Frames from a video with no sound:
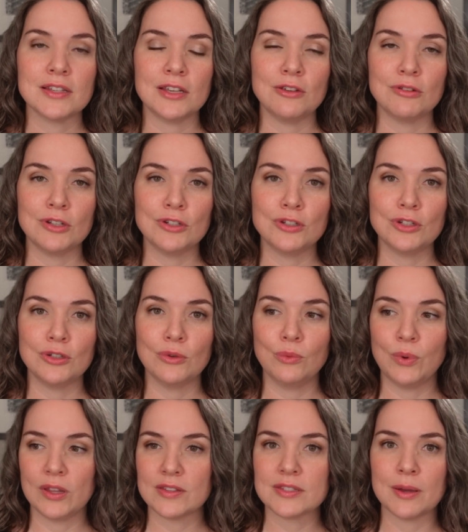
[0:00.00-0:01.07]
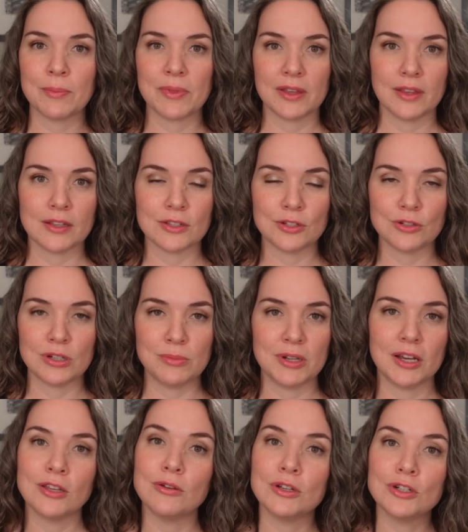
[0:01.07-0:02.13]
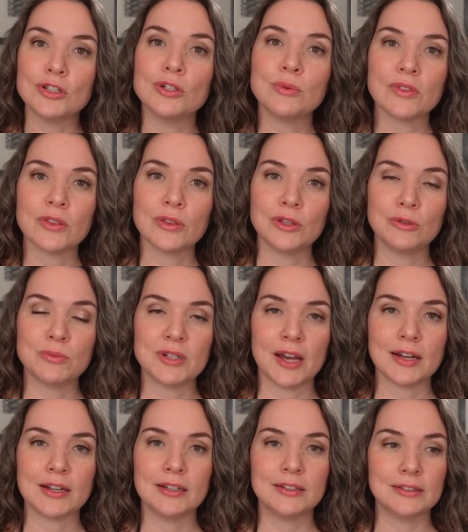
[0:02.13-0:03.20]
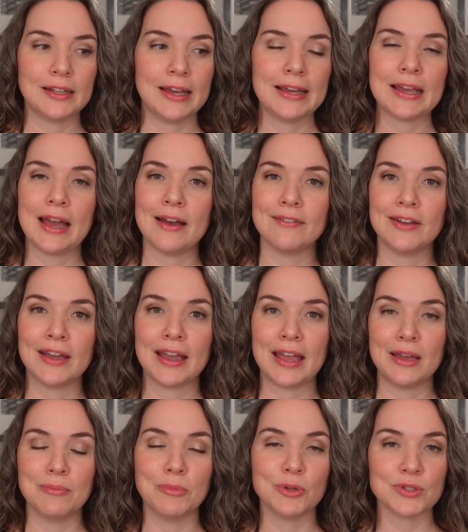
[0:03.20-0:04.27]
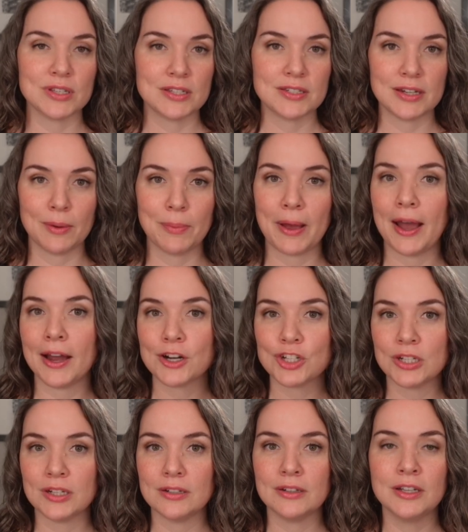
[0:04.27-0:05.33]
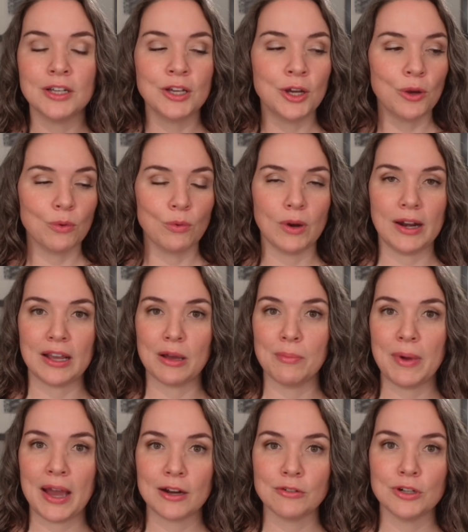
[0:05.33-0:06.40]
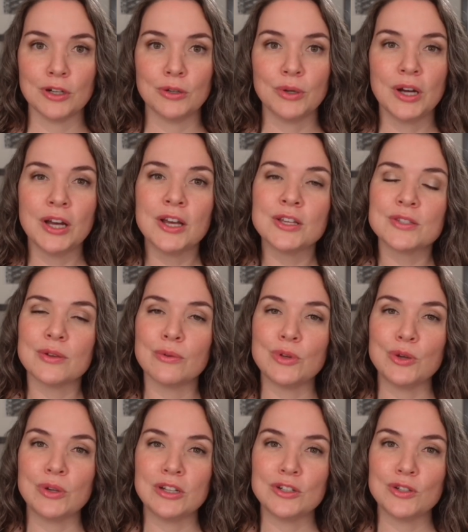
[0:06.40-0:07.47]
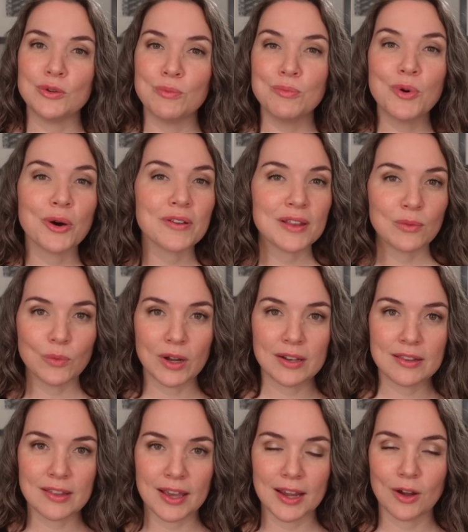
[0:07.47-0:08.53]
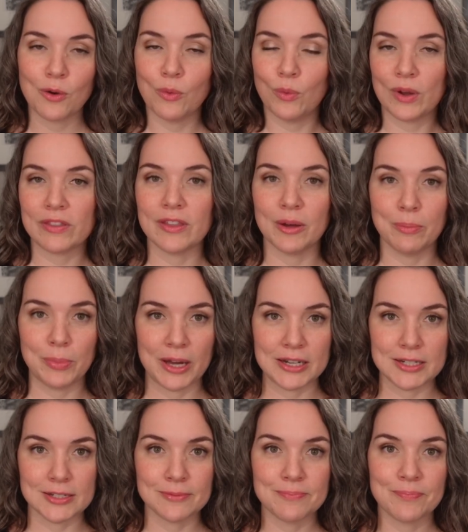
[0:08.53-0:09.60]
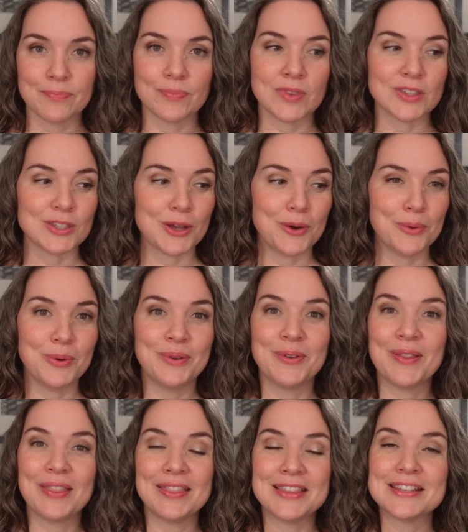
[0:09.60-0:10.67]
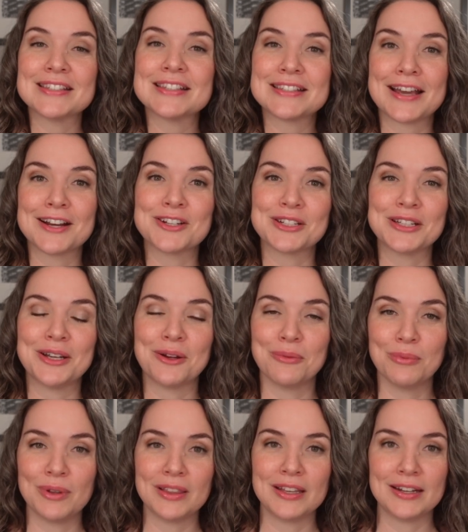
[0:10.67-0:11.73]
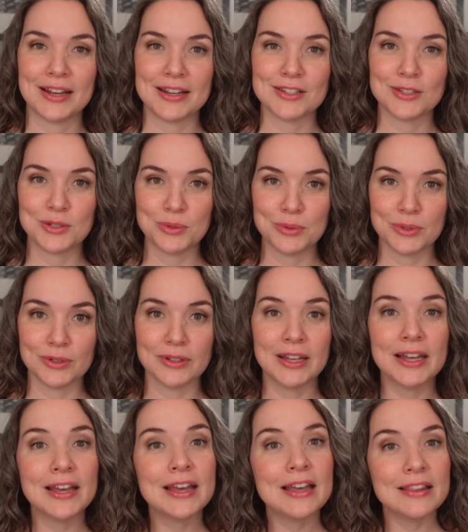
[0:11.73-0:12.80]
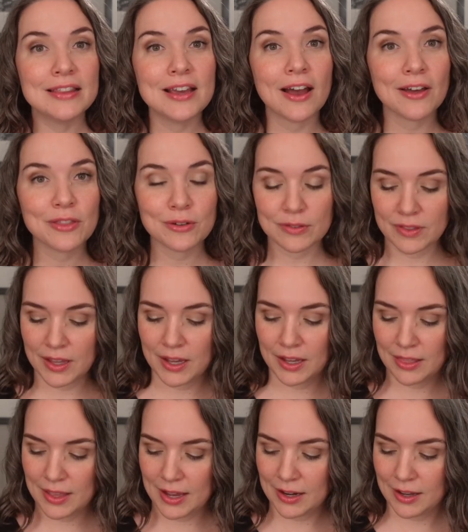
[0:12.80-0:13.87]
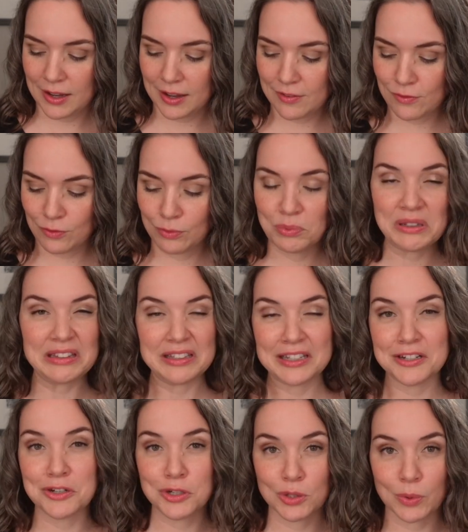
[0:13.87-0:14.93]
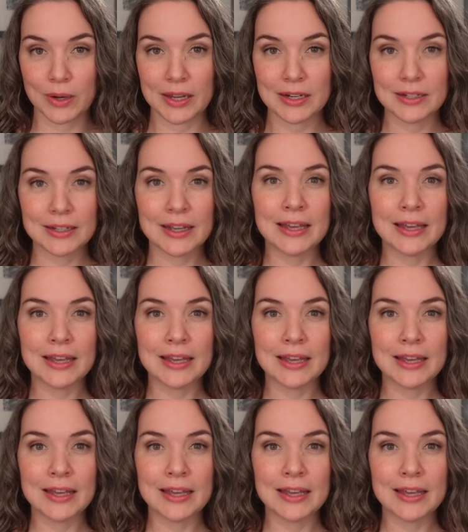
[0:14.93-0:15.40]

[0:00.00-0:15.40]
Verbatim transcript: that you can do with something like the Stream Deck, you can do with Loupedeck, like having a multi-step action, running a macro, so you can do more than one thing with a button. So this is actually a really nice tool. The other thing that I've really enjoyed